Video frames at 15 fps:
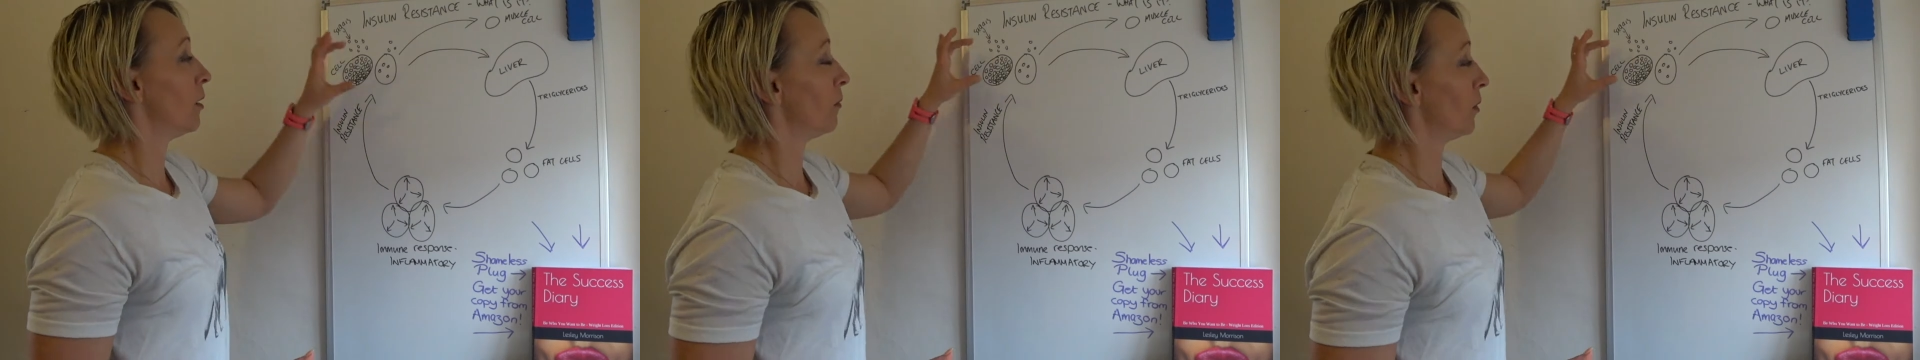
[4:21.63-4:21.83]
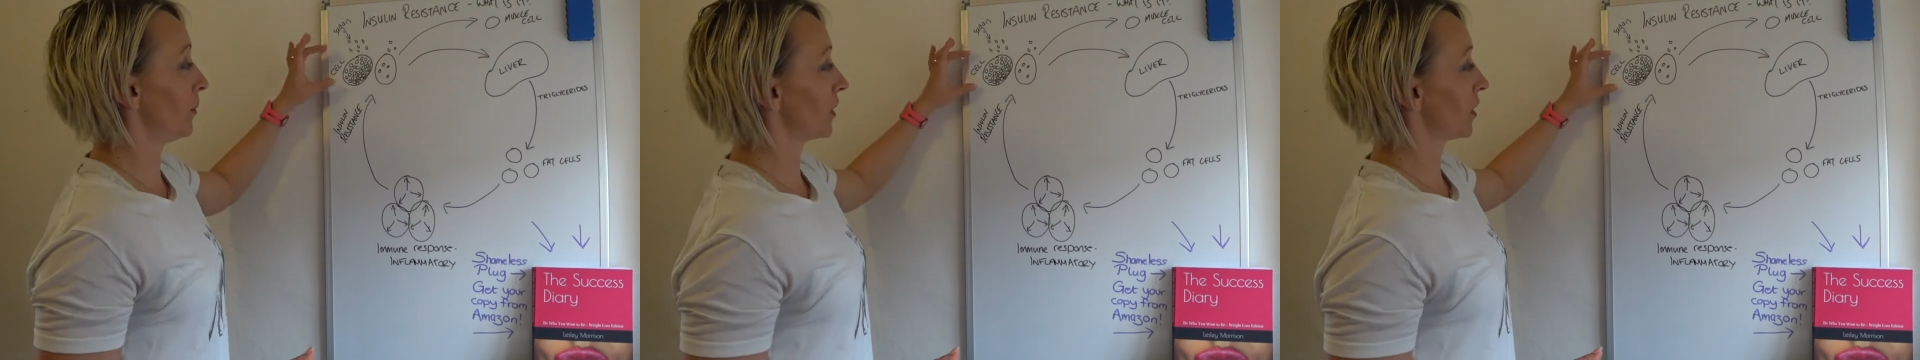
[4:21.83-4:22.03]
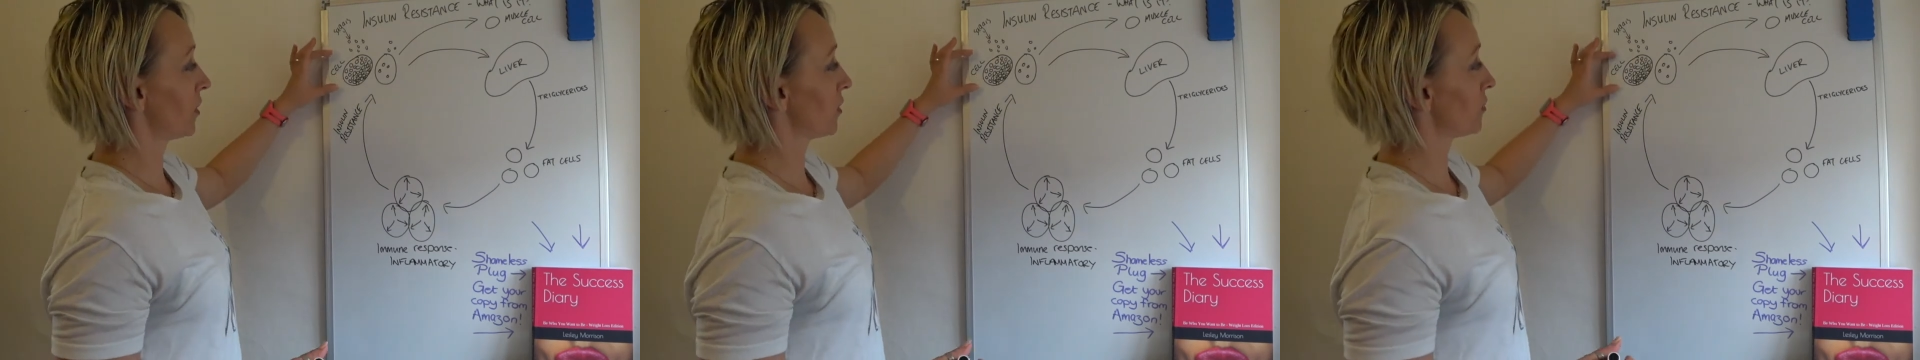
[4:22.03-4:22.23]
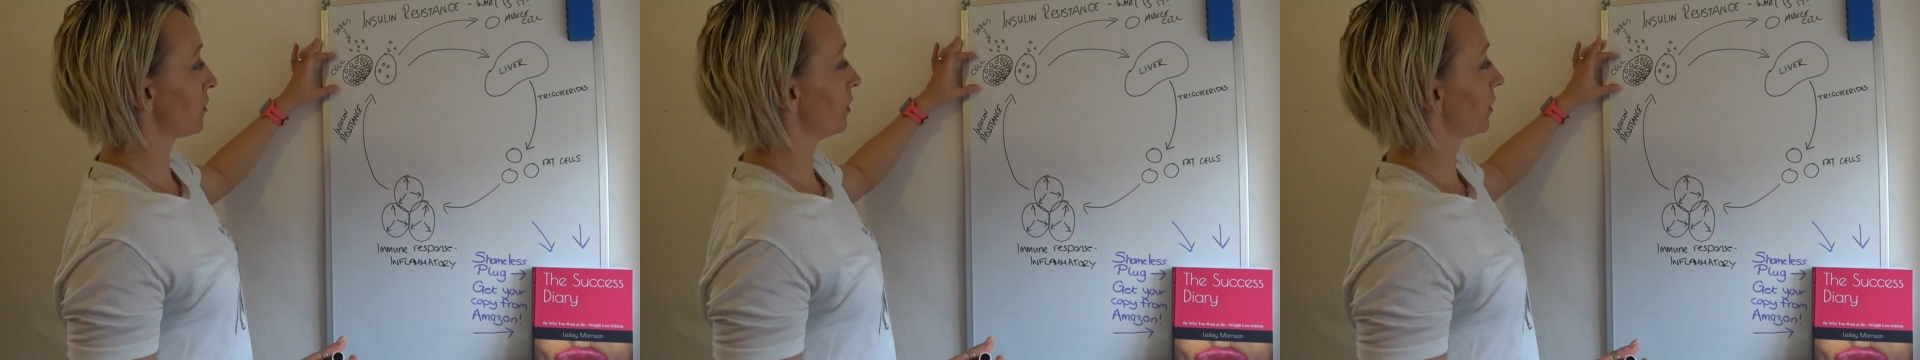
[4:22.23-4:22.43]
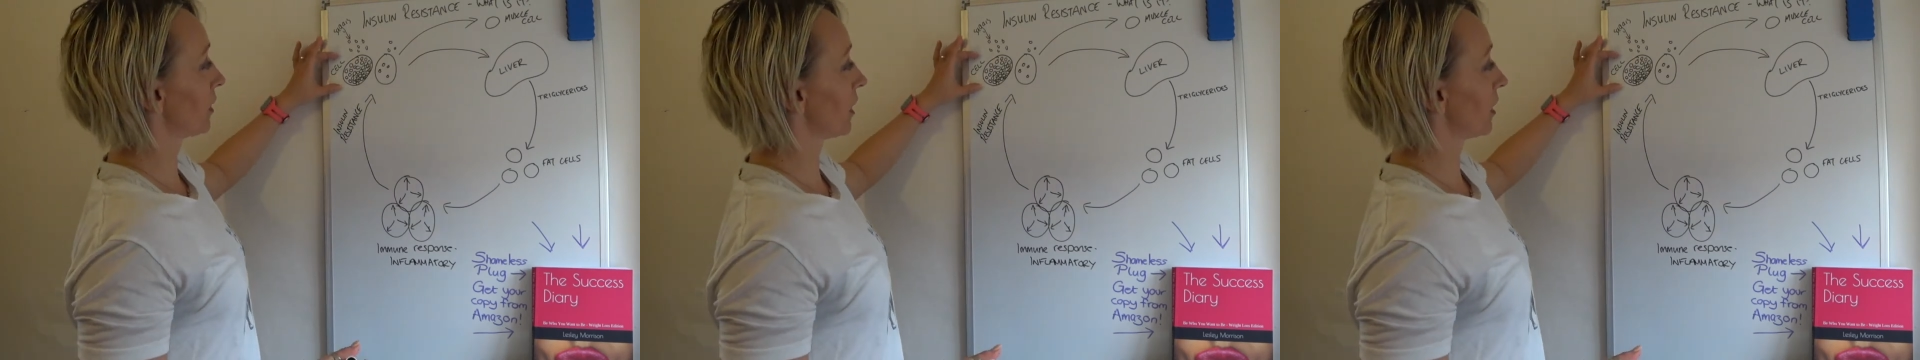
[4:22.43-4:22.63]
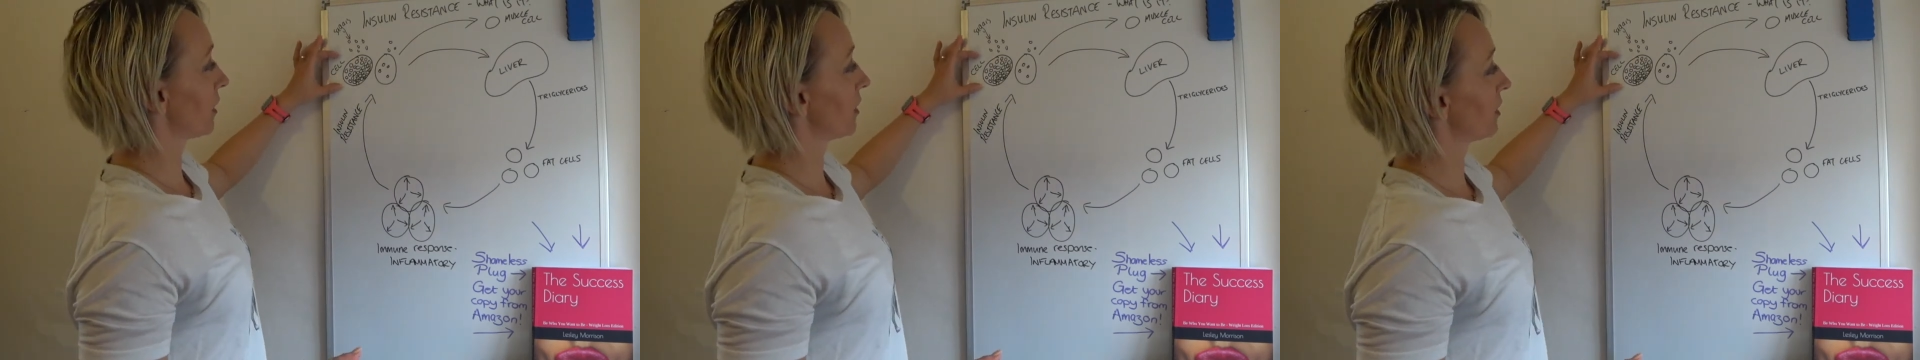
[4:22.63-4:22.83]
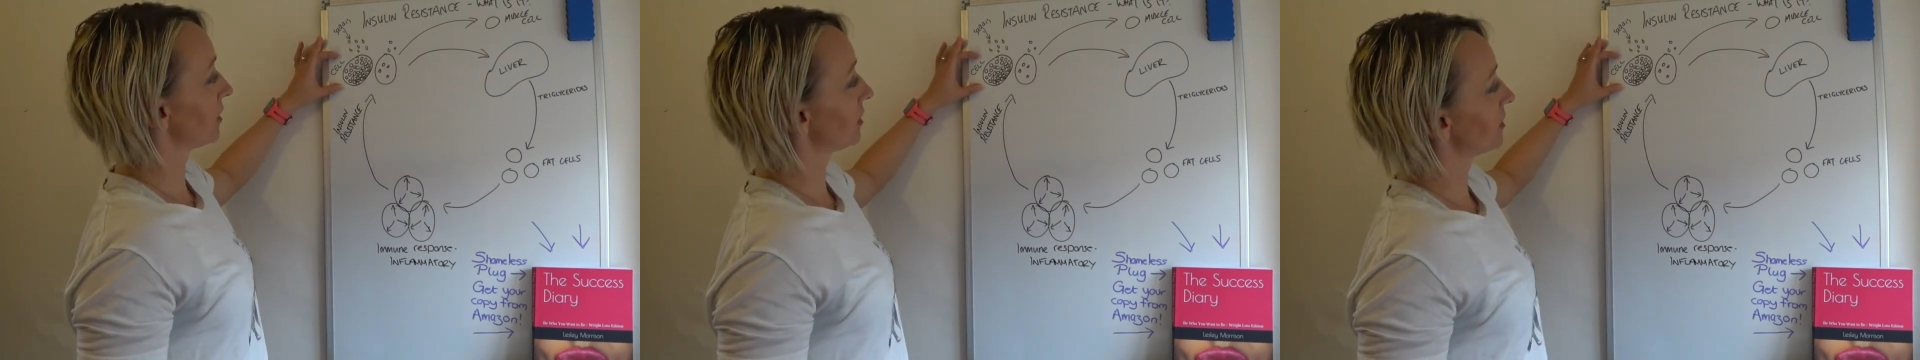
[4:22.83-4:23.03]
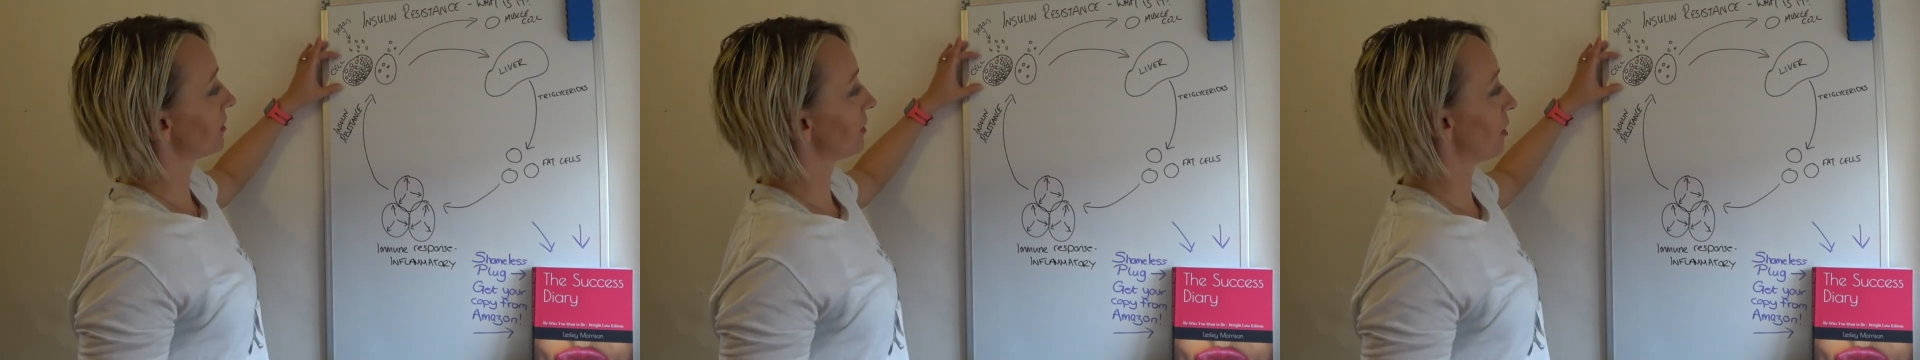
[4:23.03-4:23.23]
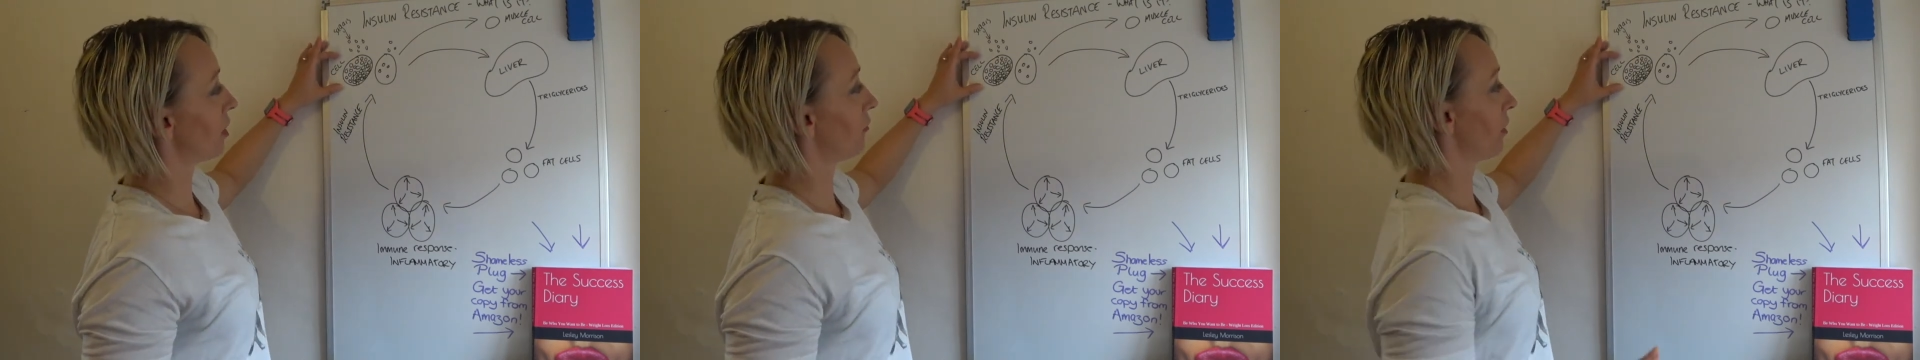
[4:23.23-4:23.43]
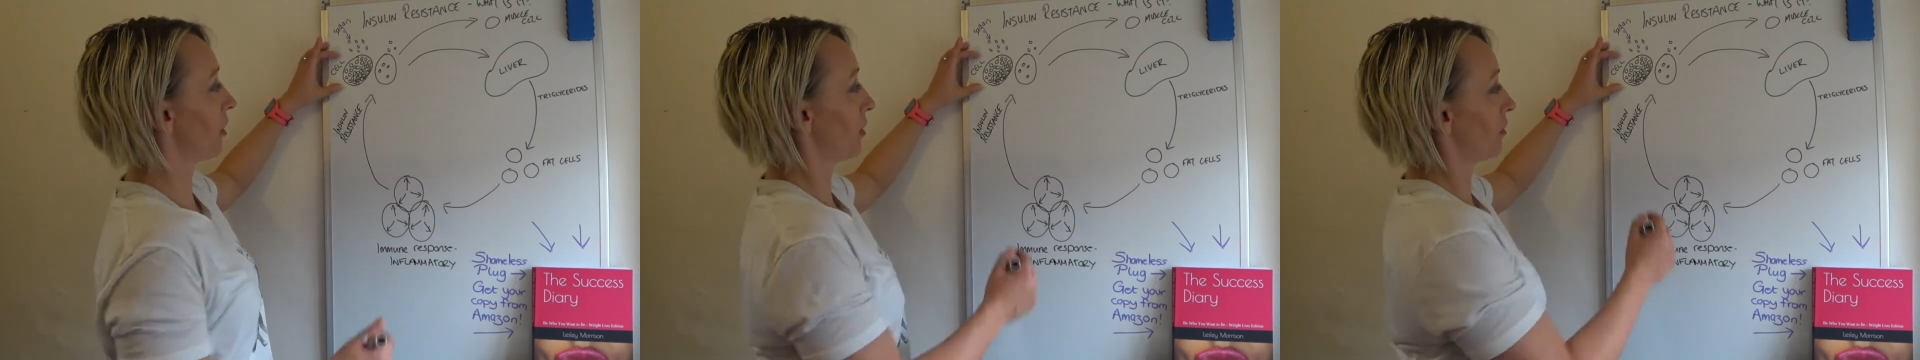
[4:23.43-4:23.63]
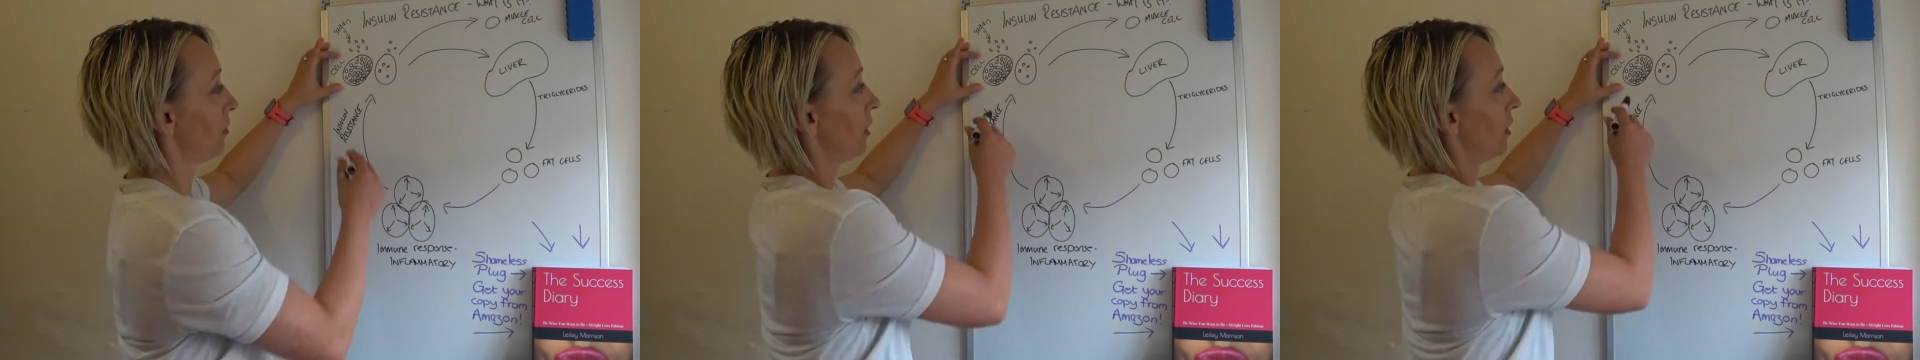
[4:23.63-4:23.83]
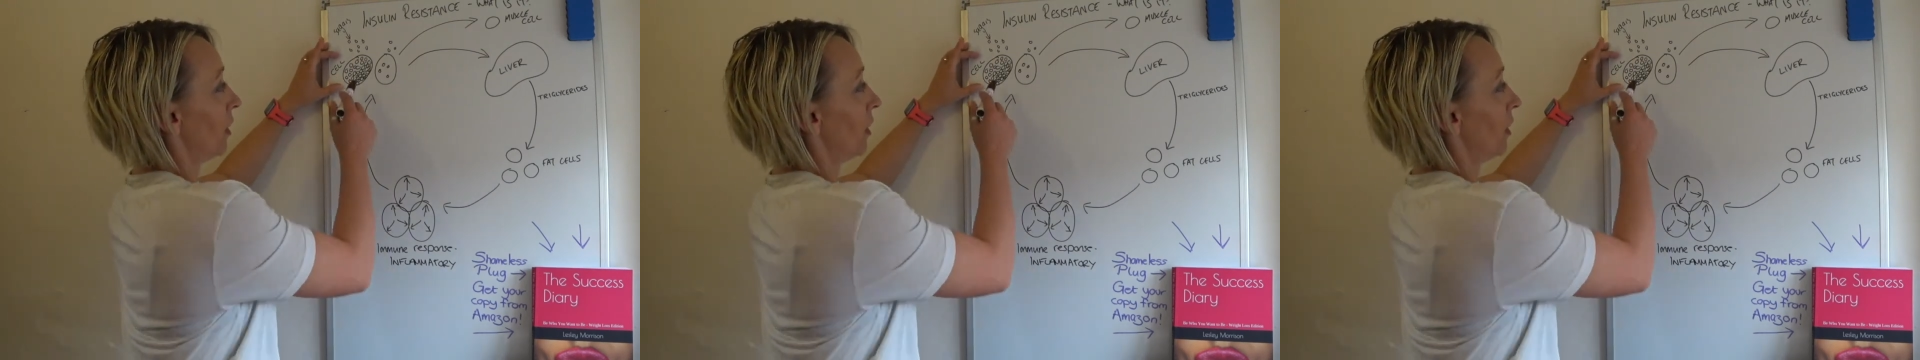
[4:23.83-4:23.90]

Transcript: But because we're looking at this scenario,